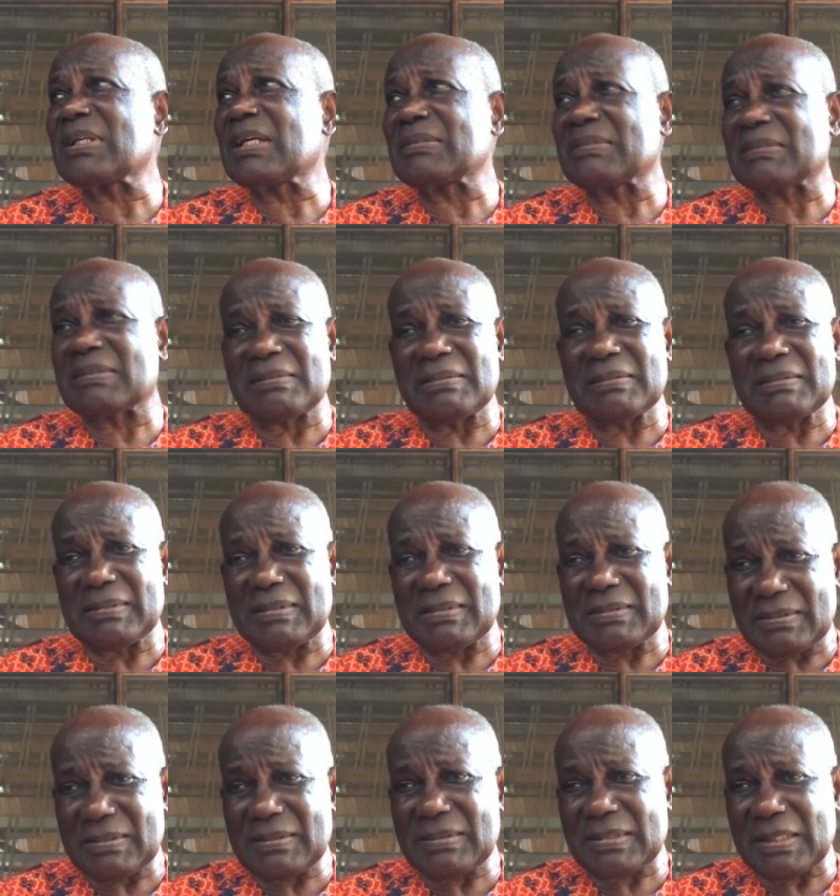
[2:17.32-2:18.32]
had
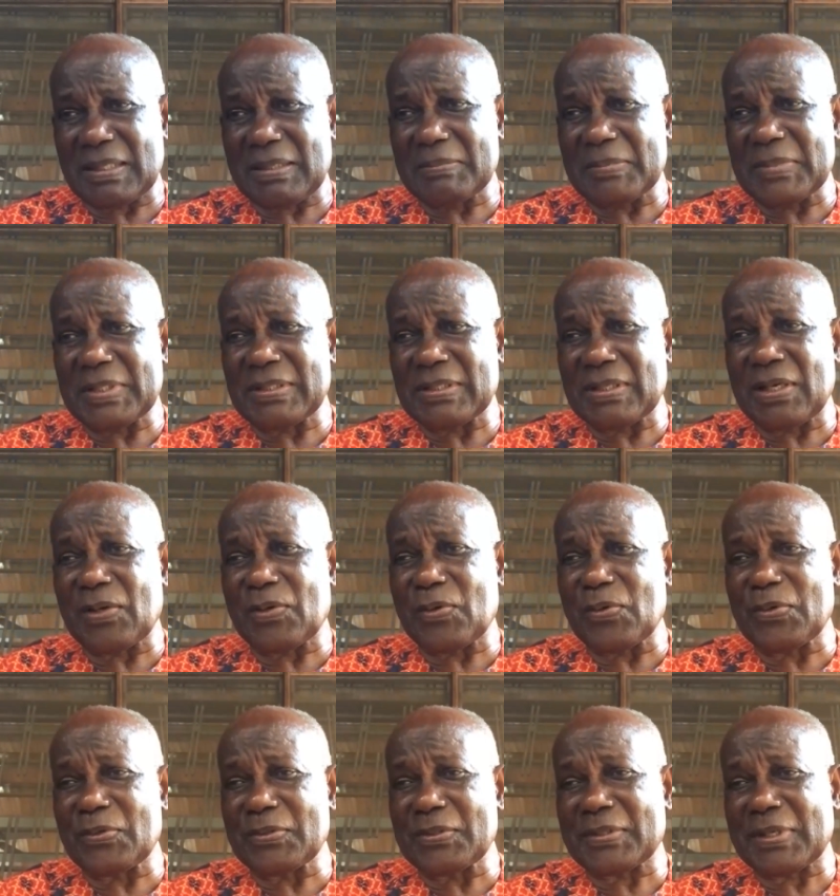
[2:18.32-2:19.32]
some in our
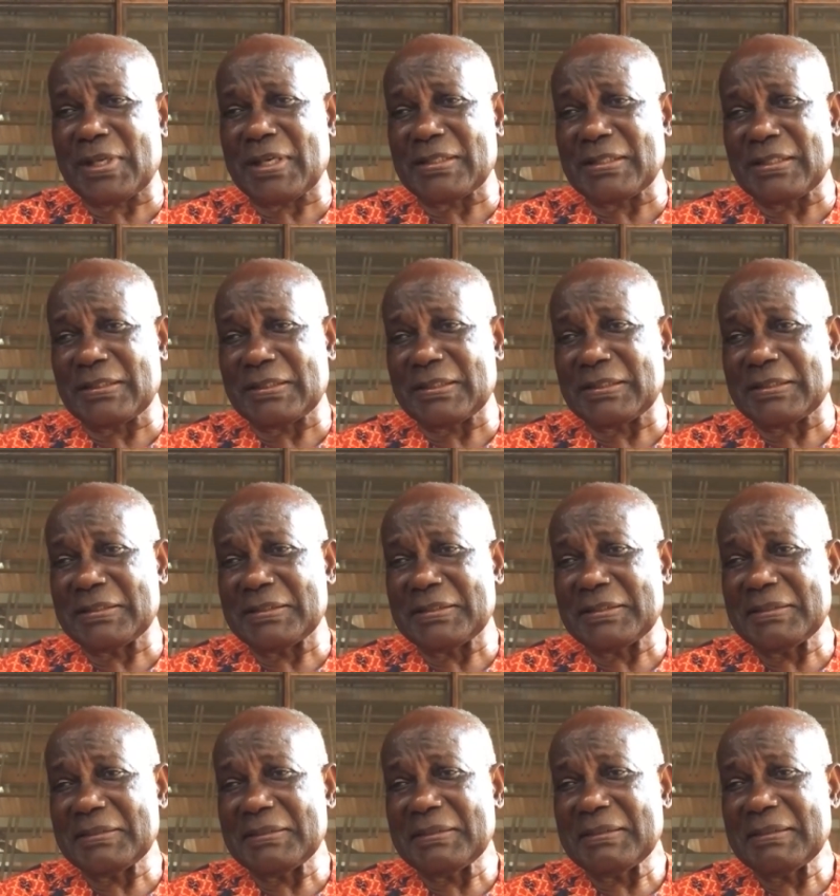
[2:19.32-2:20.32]
own tradition.
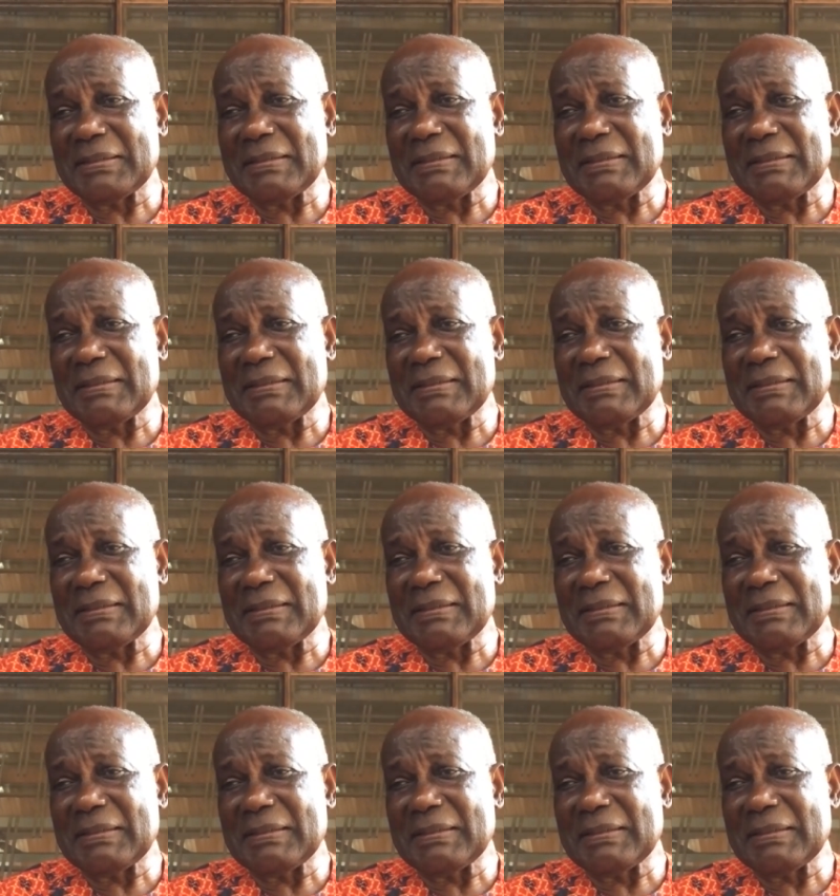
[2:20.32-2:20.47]
Mm-hmm.